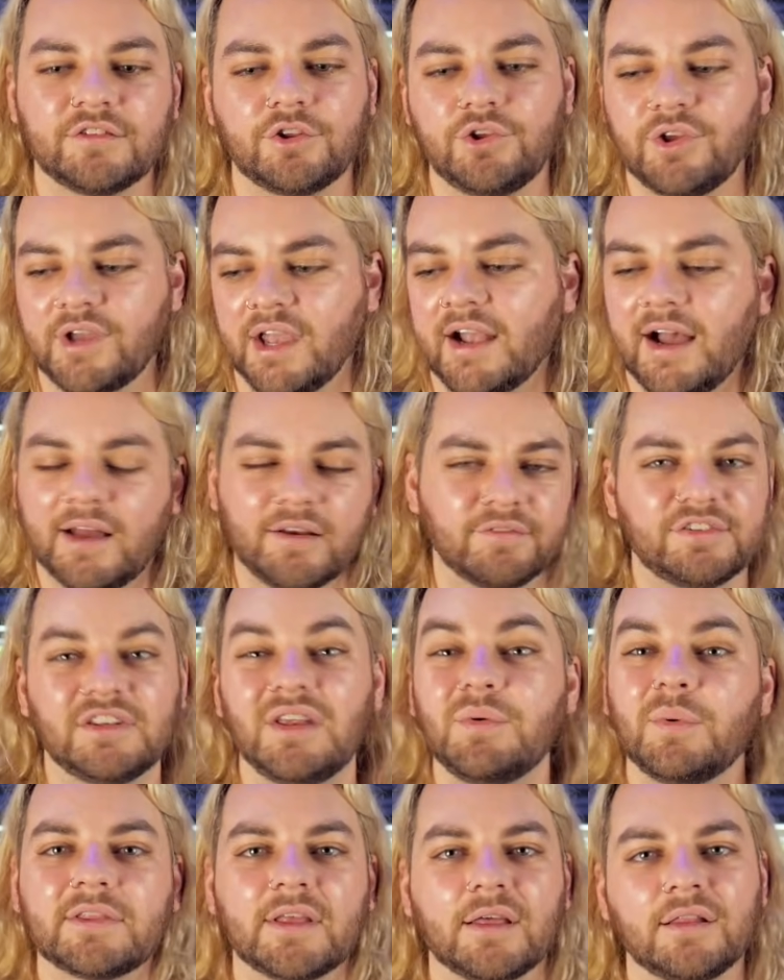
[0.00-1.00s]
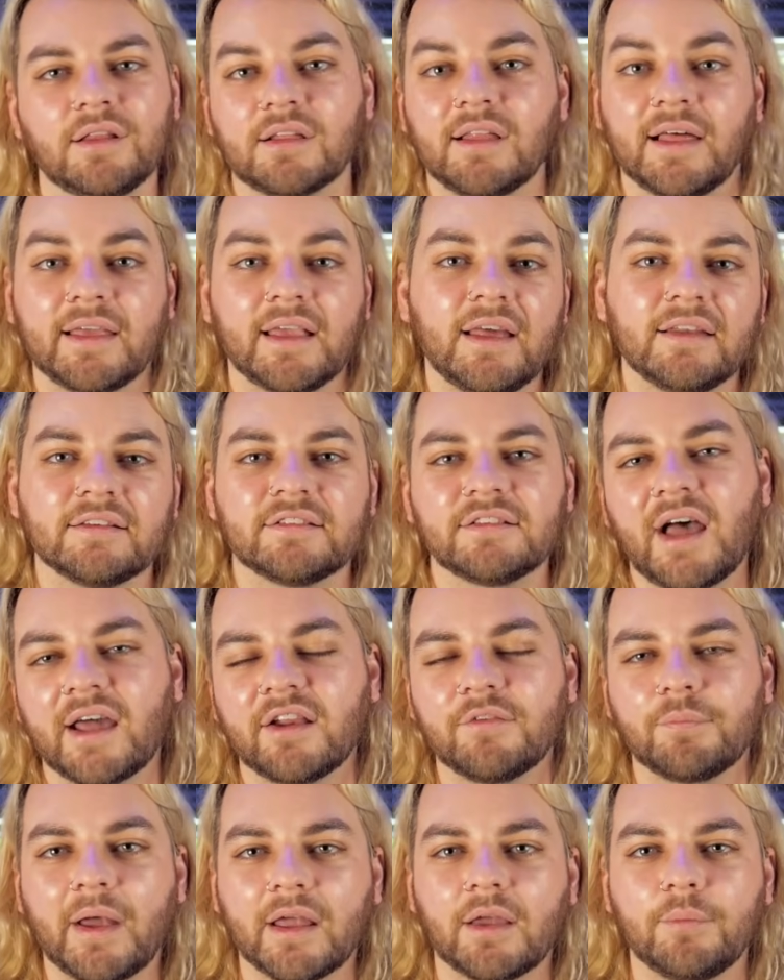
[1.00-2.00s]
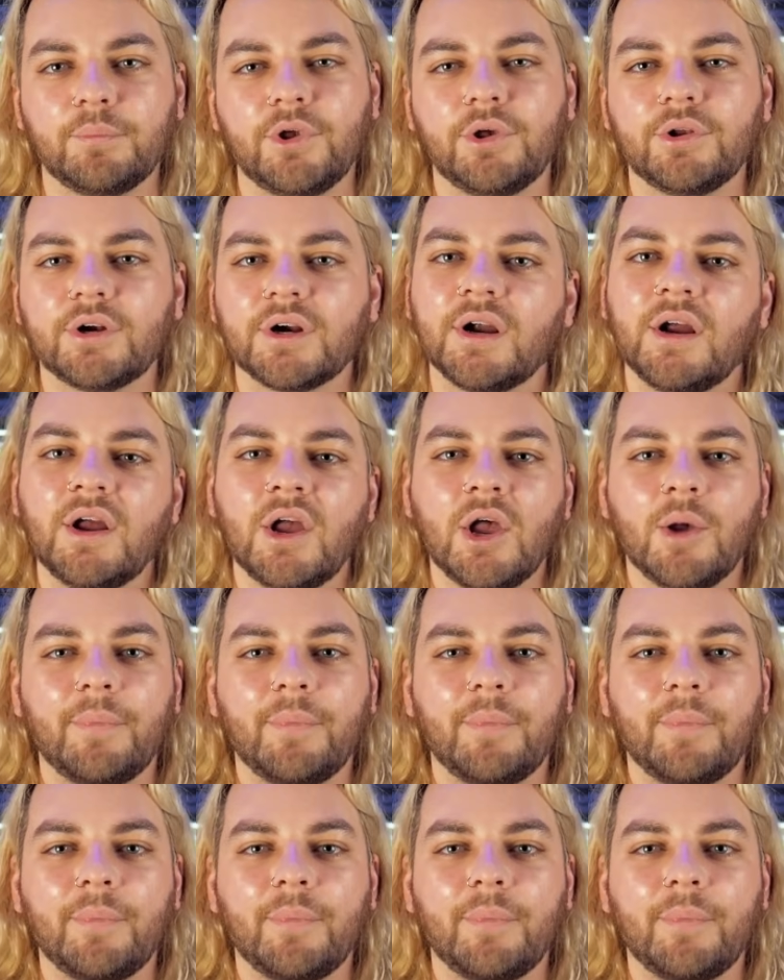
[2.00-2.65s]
so you can kind of see what they look like inside of my computer.